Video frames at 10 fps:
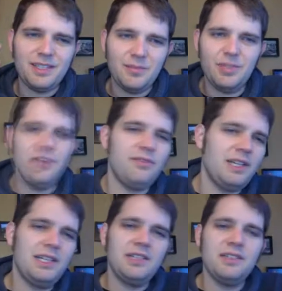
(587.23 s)

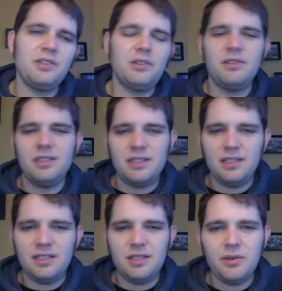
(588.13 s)
simplified insurance
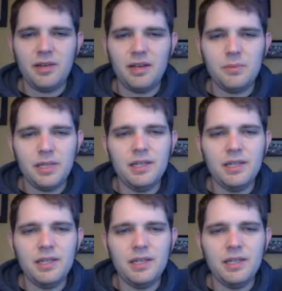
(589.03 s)
things going on.